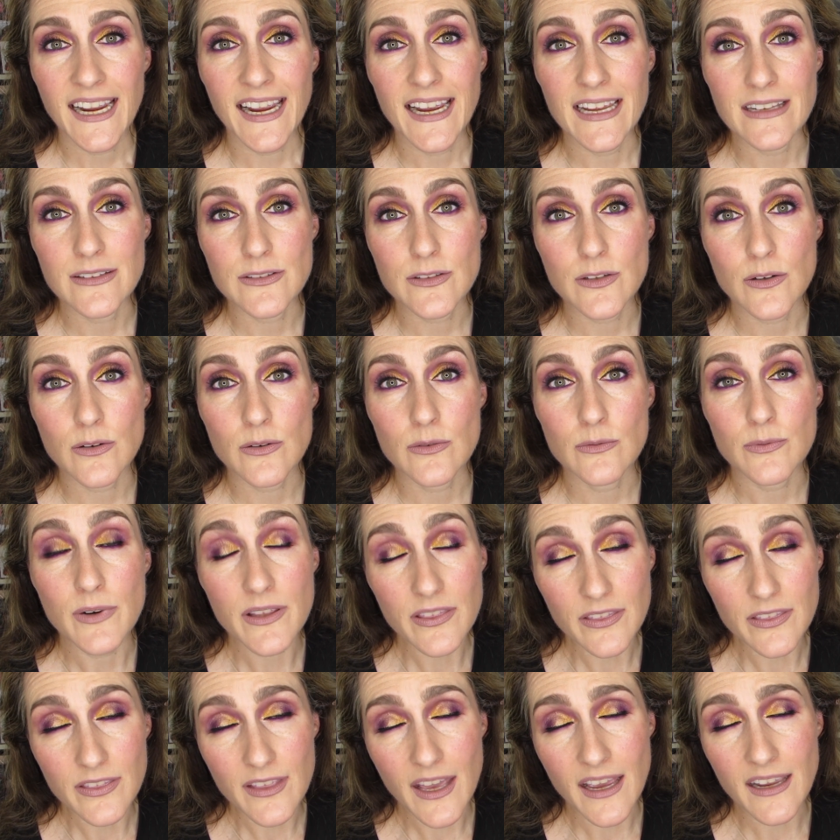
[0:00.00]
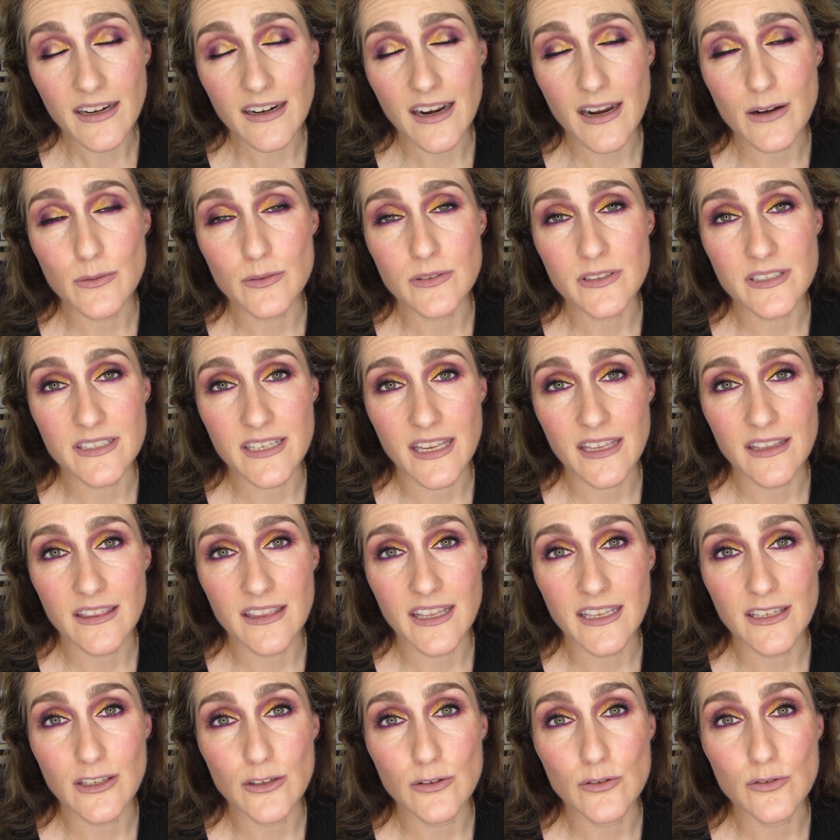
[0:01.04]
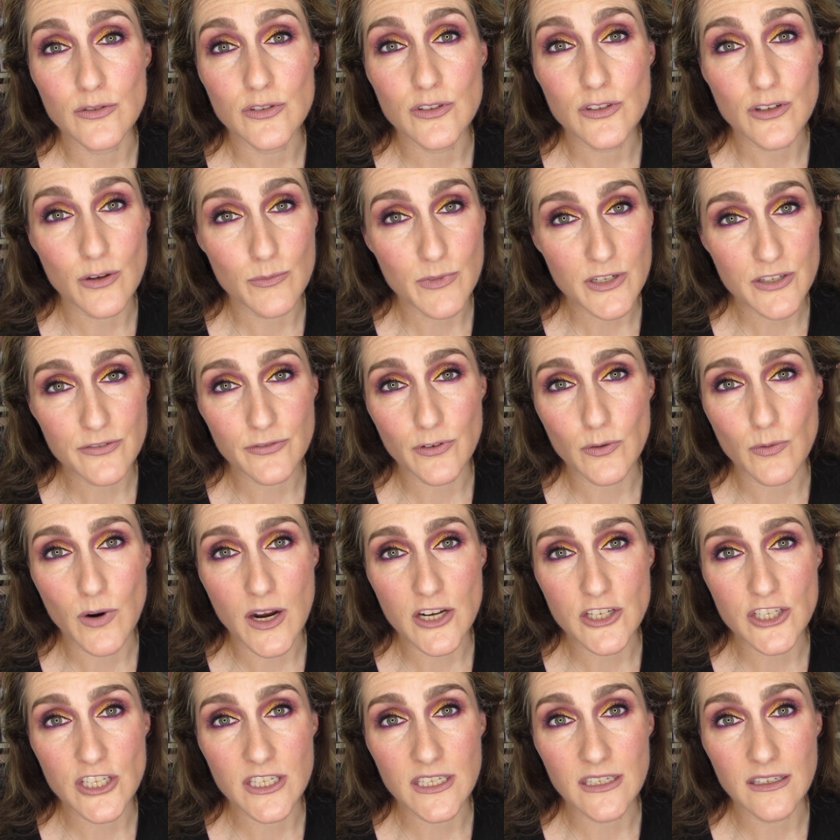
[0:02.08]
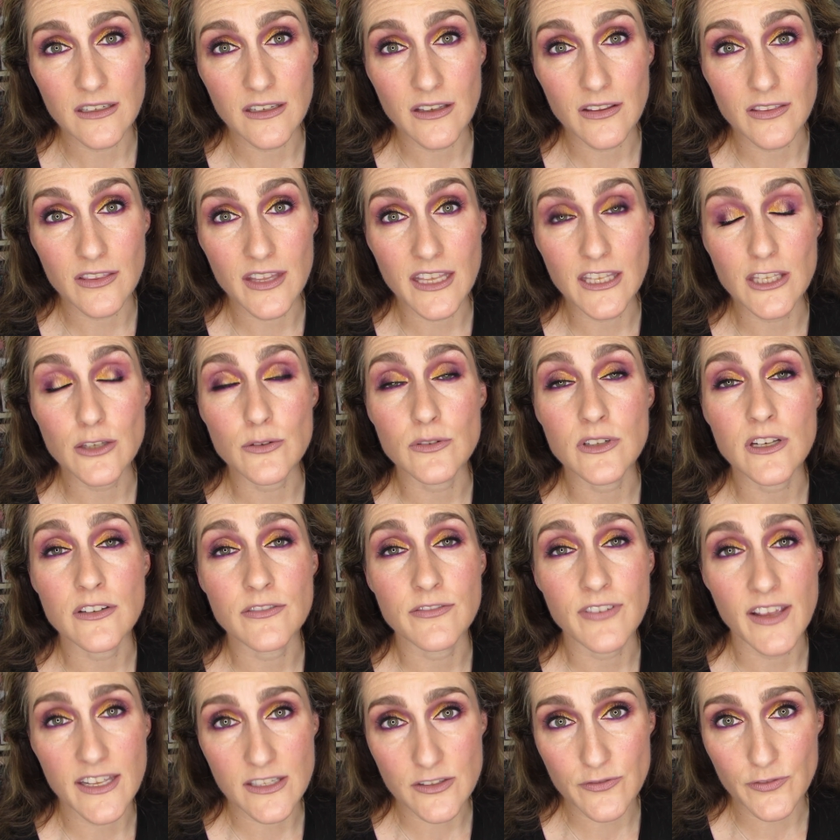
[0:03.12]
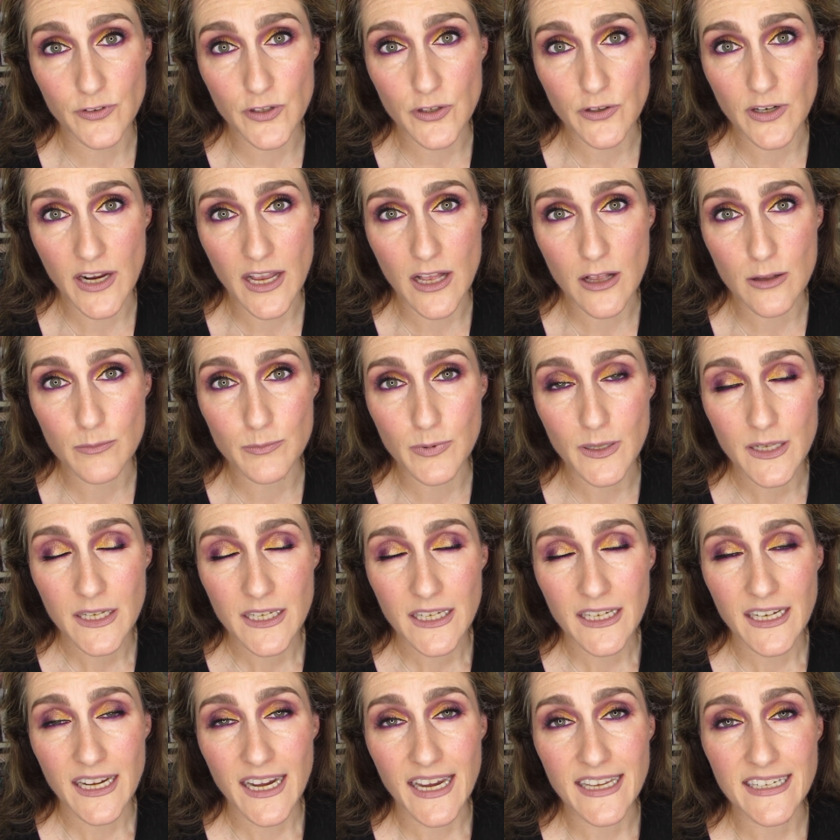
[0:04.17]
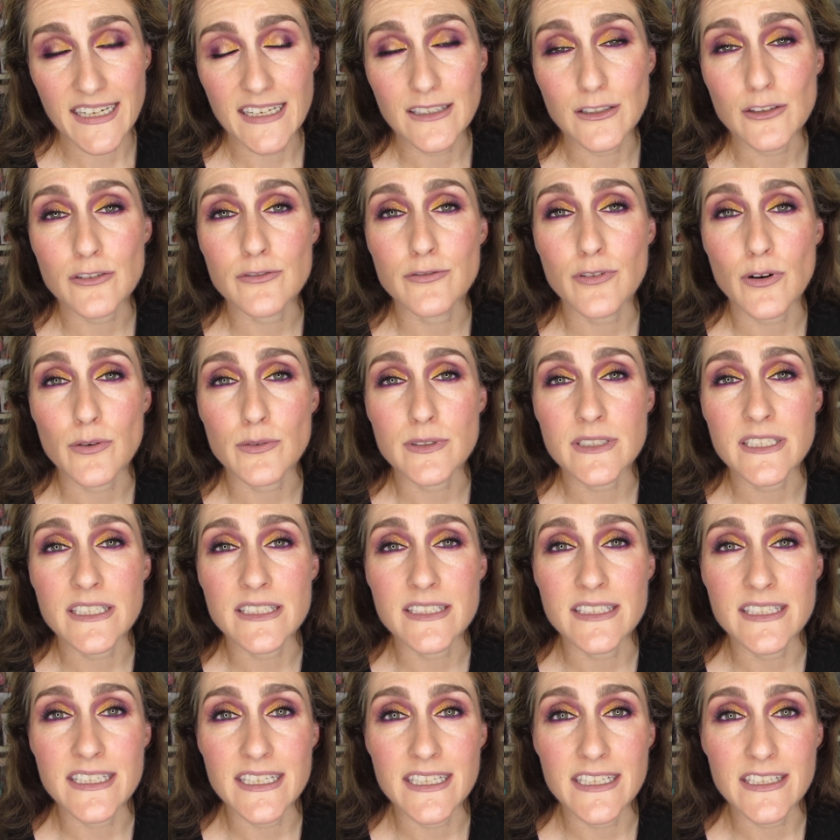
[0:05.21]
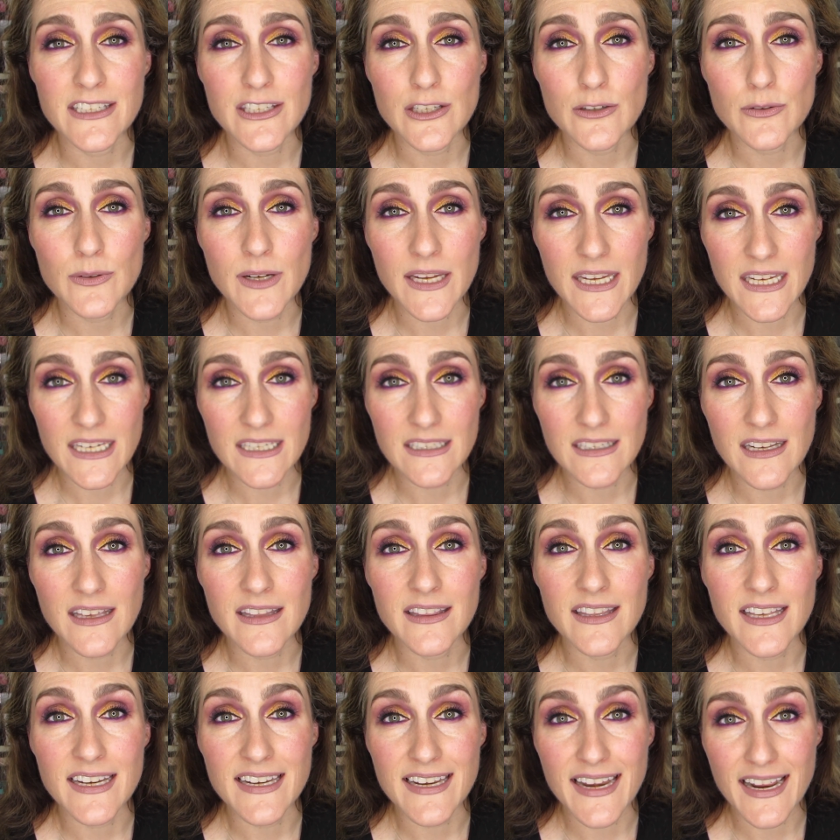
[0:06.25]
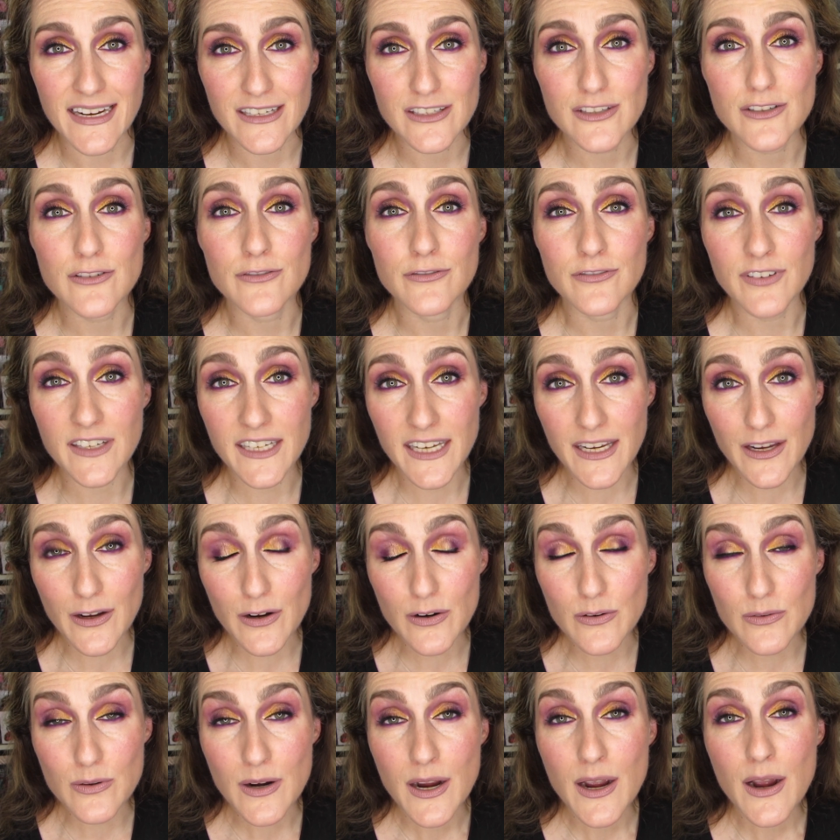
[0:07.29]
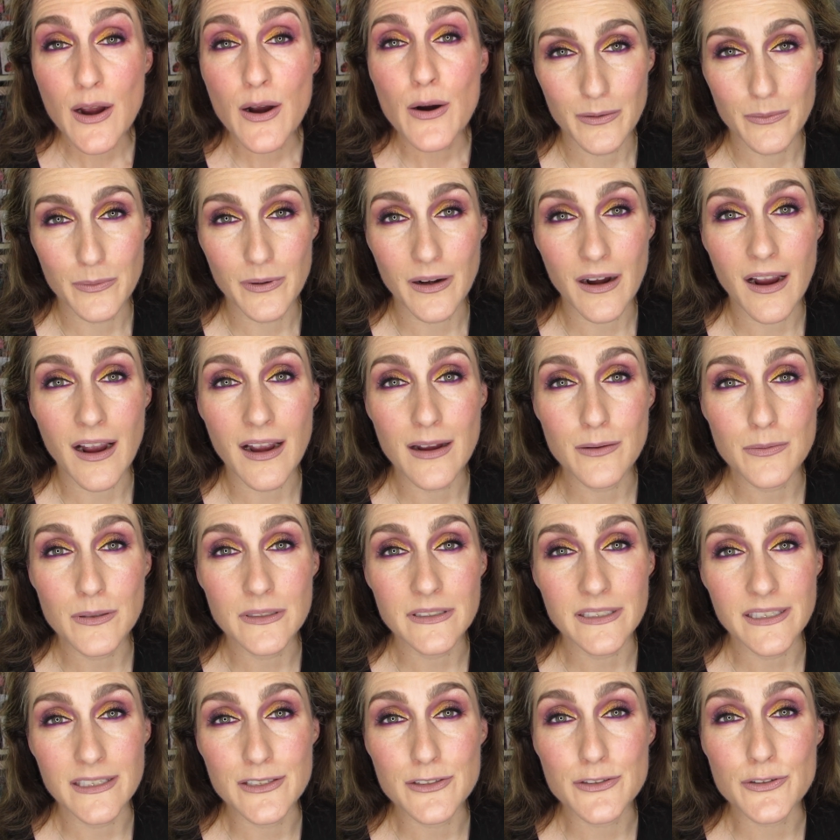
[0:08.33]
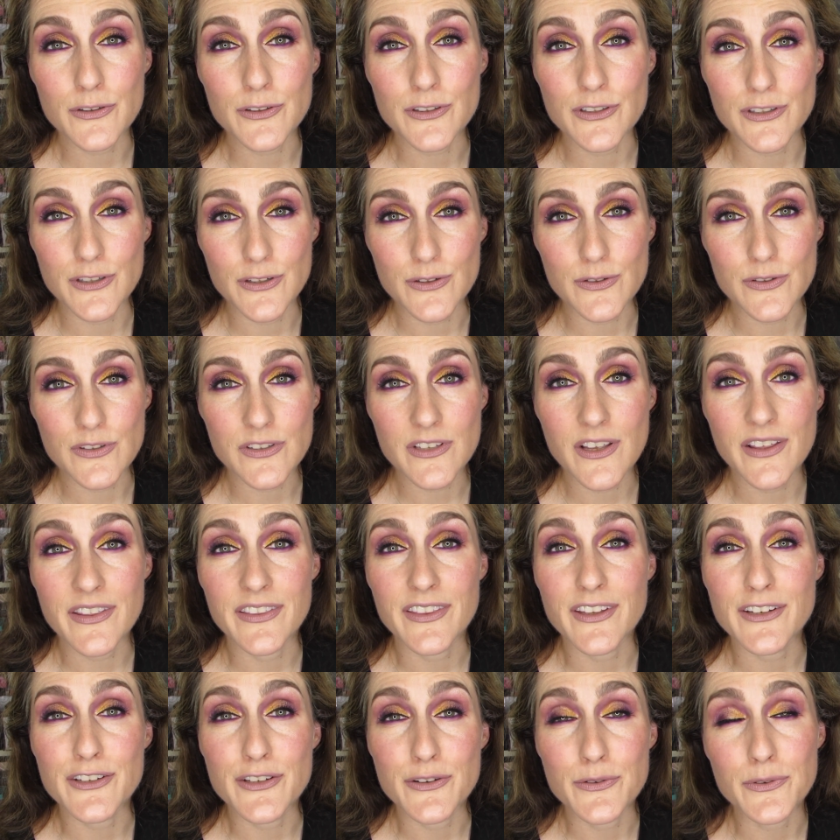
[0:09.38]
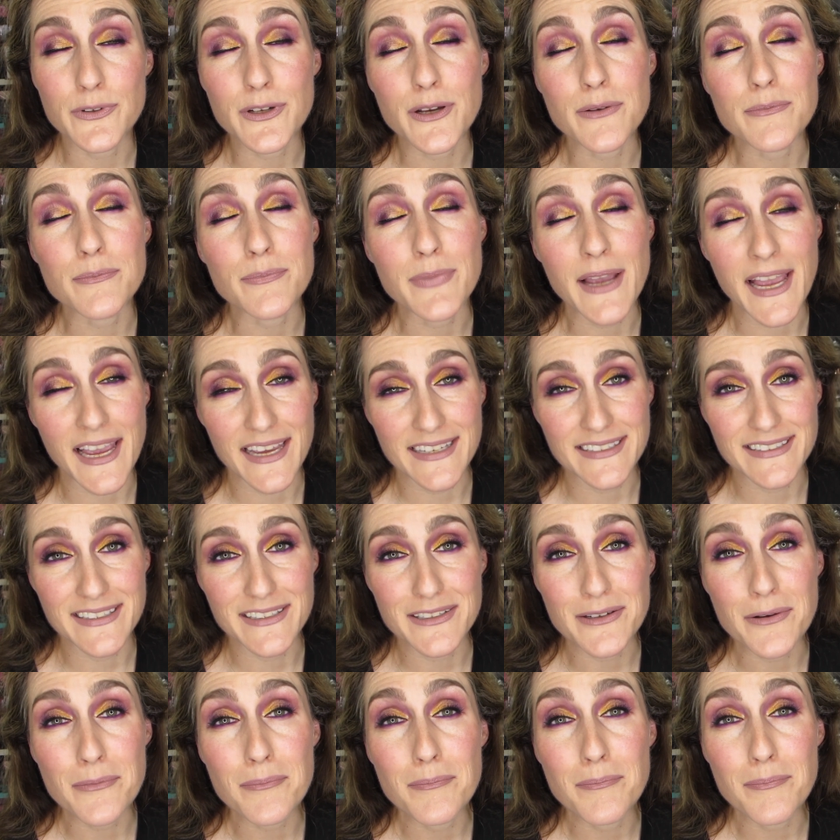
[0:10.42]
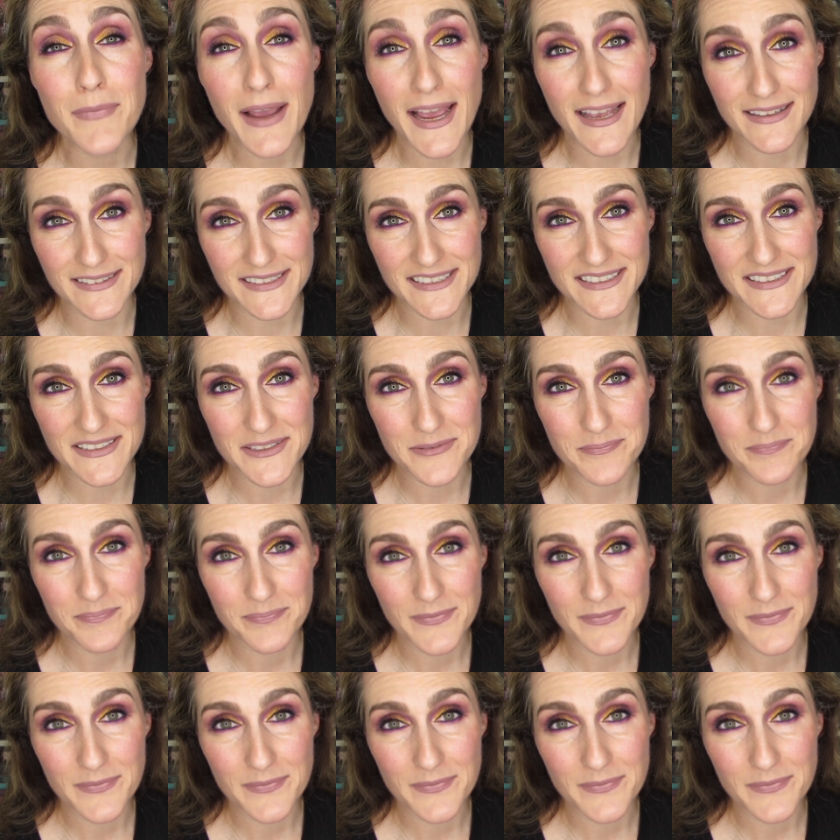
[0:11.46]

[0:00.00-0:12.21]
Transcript: And so with that, I will say thank you so much for watching. Thank you in advance for your help. And I look forward to seeing you in the next video where I will introduce the new companion palette.